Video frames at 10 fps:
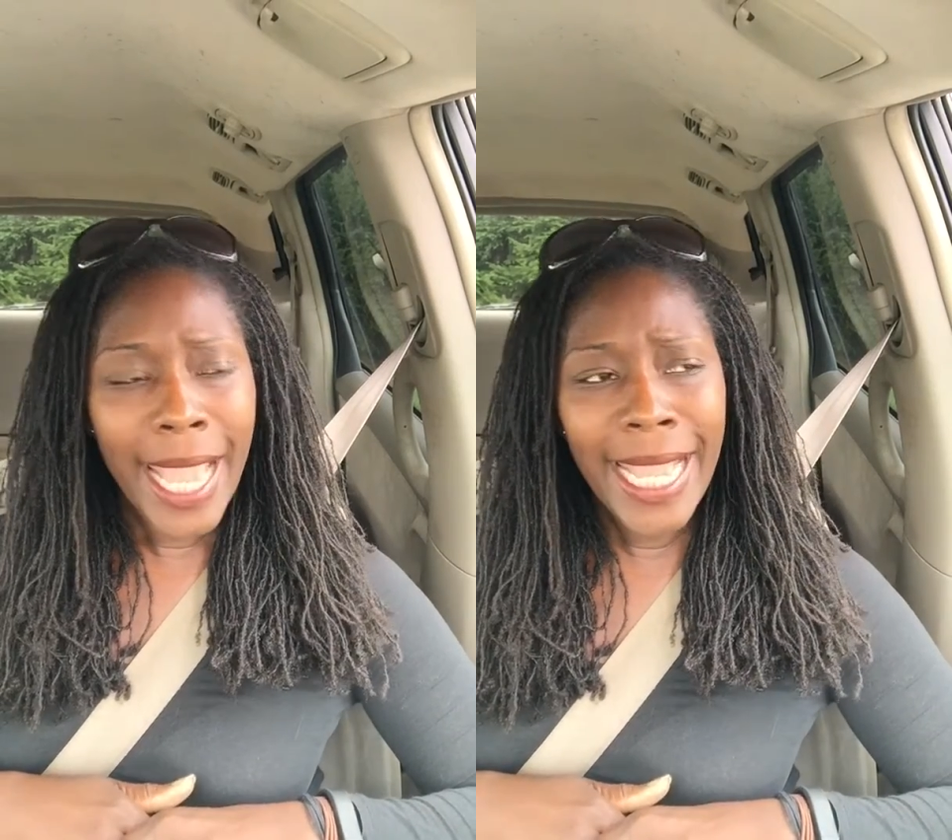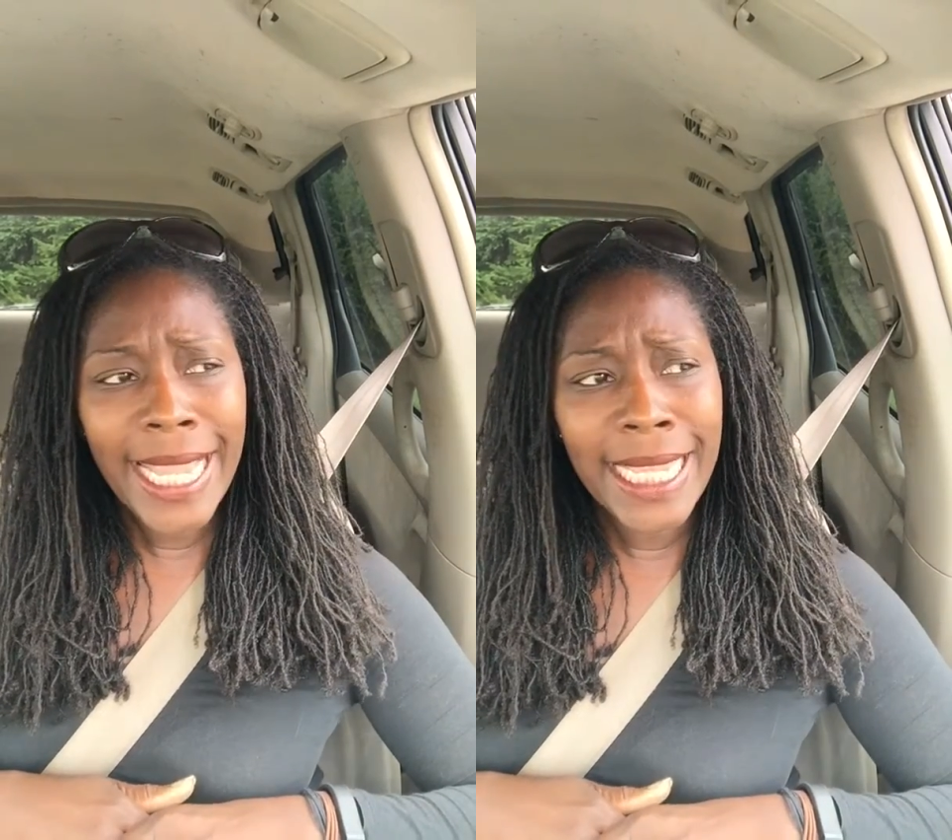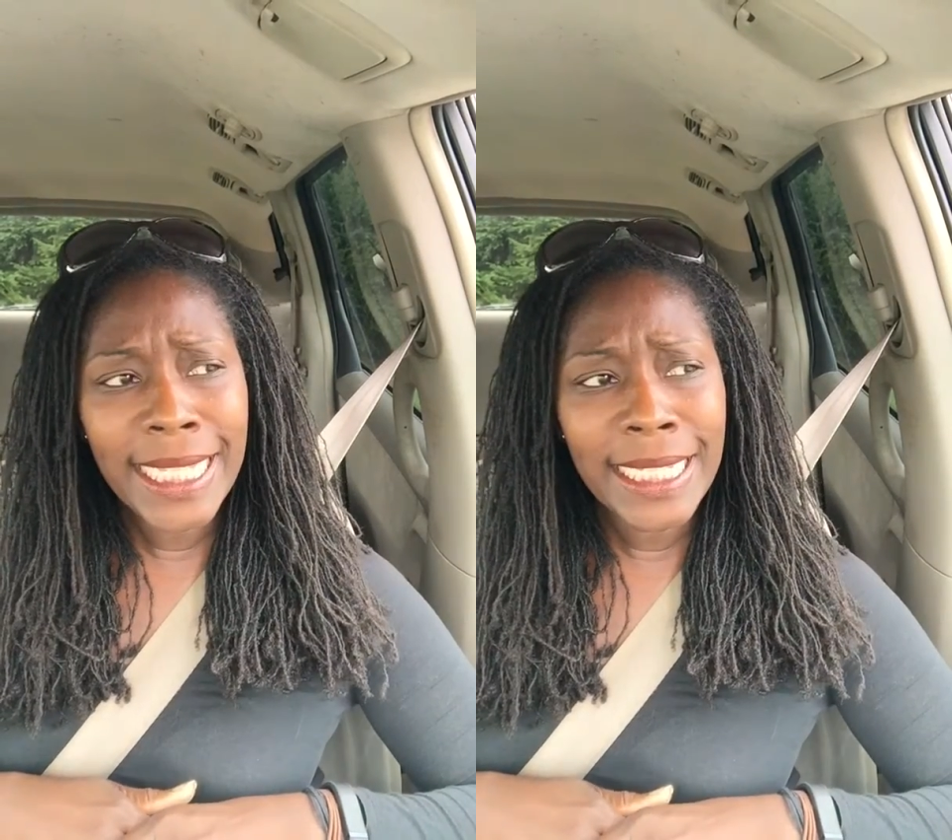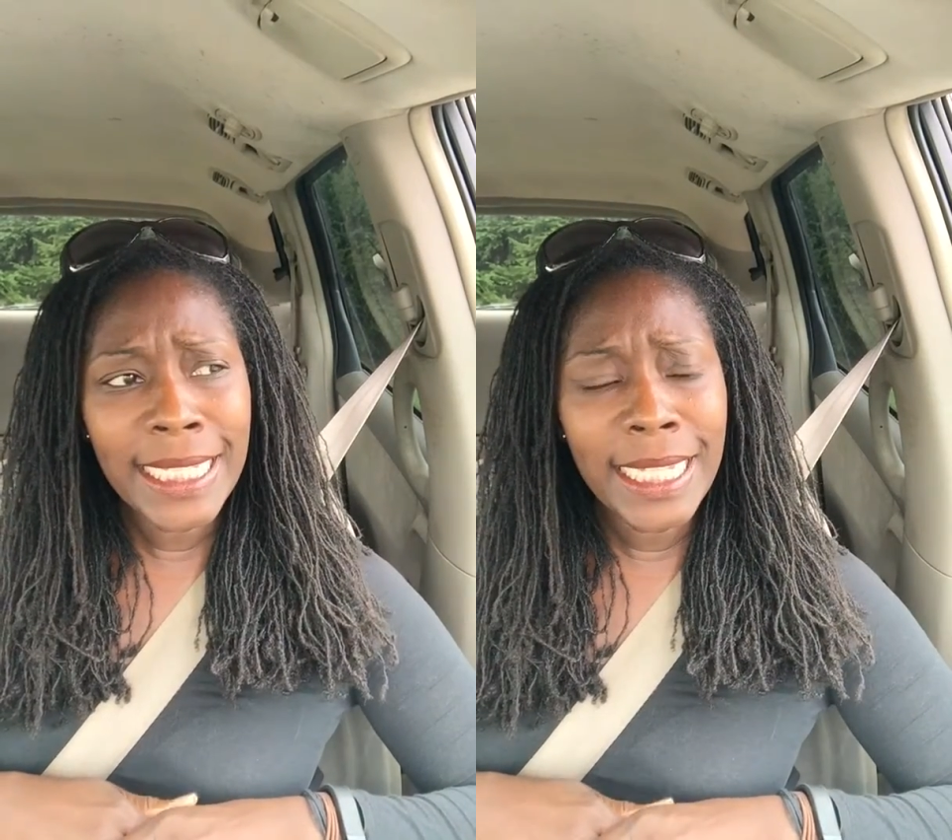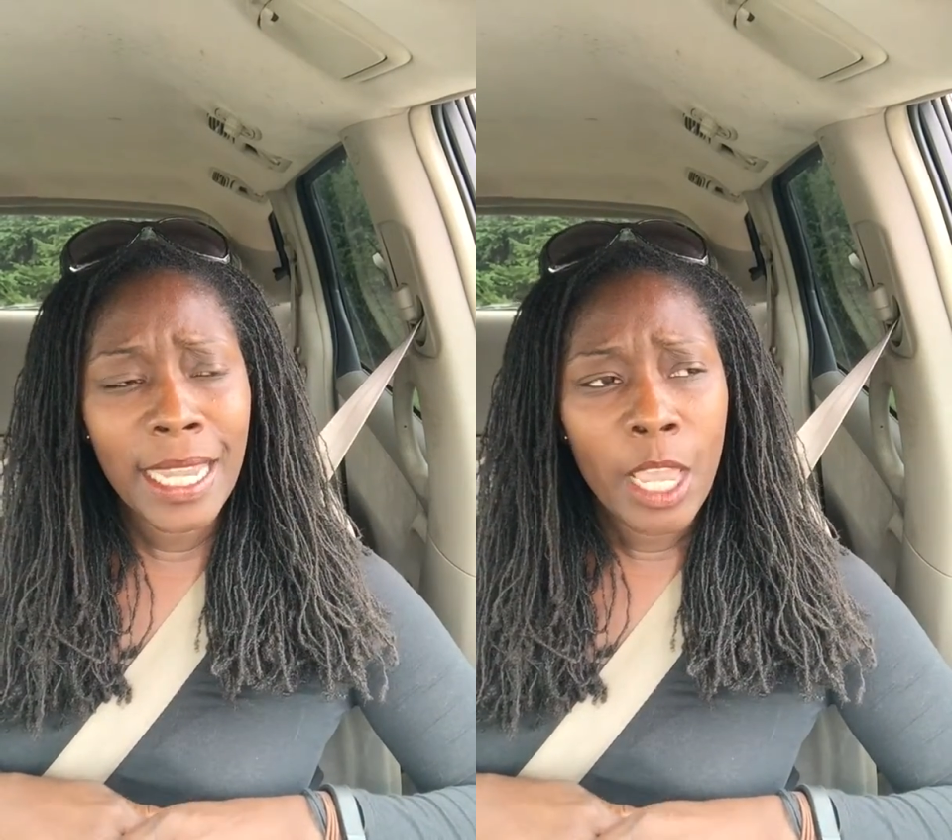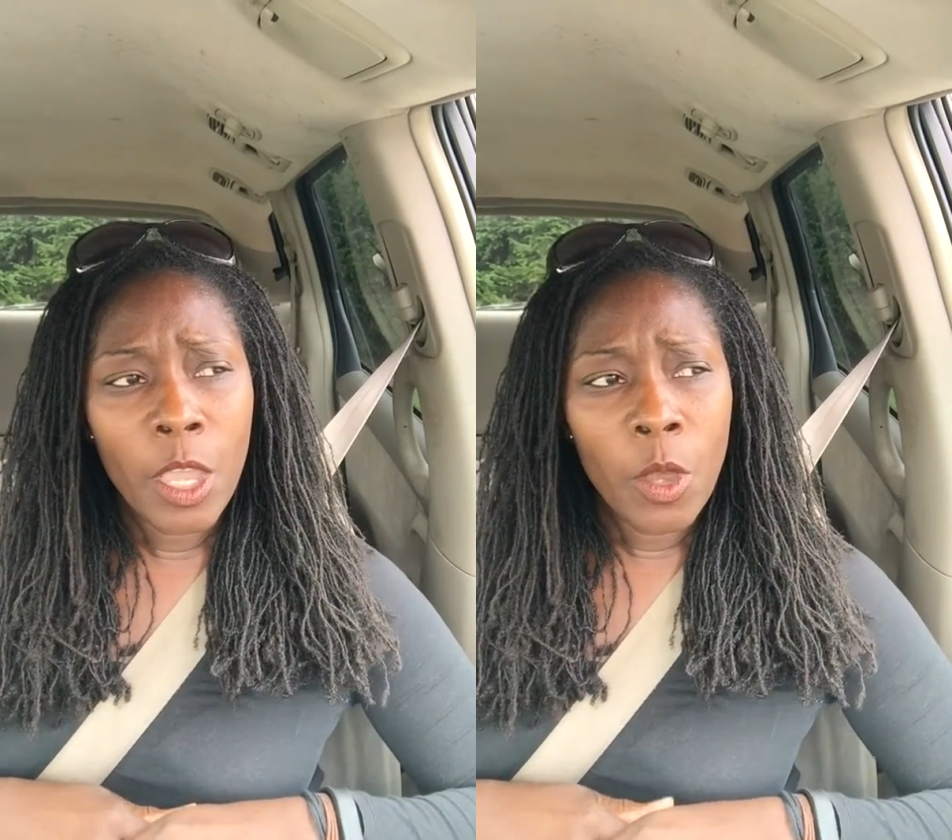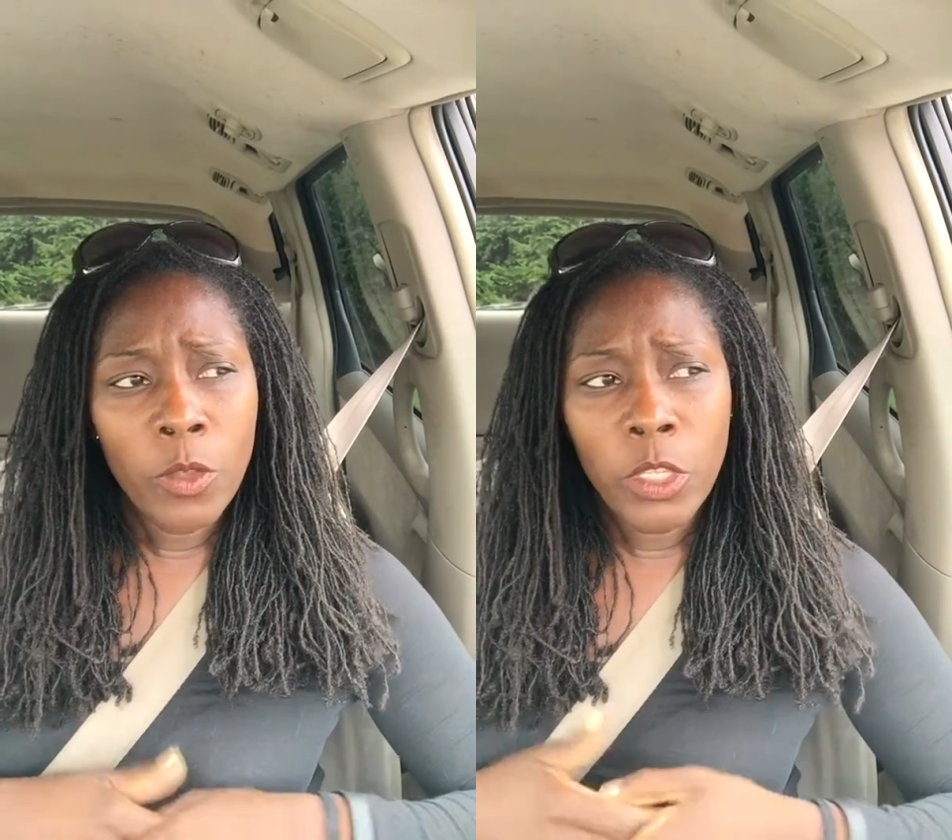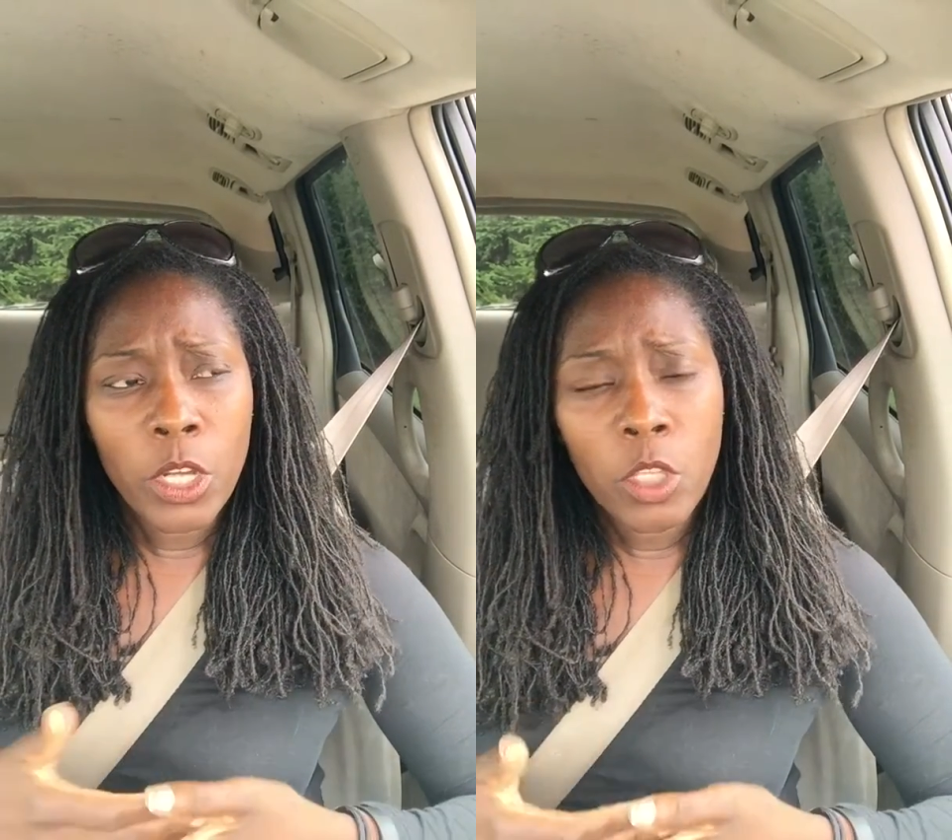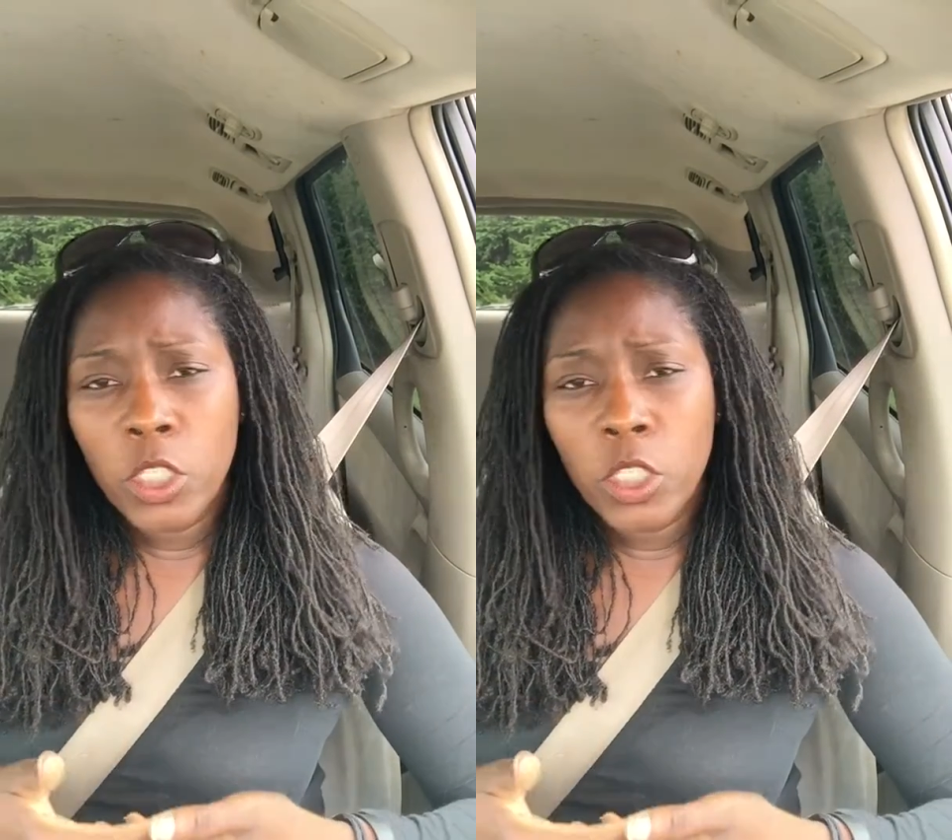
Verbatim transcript: And, you know,